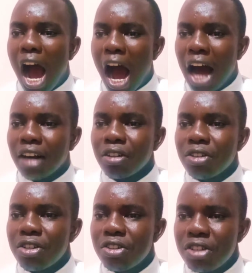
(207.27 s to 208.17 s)
are
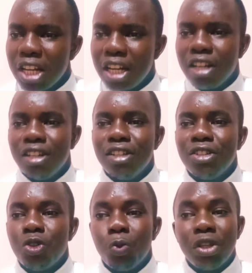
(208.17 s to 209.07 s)
seen
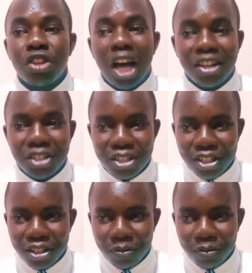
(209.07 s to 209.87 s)
to be thirsty,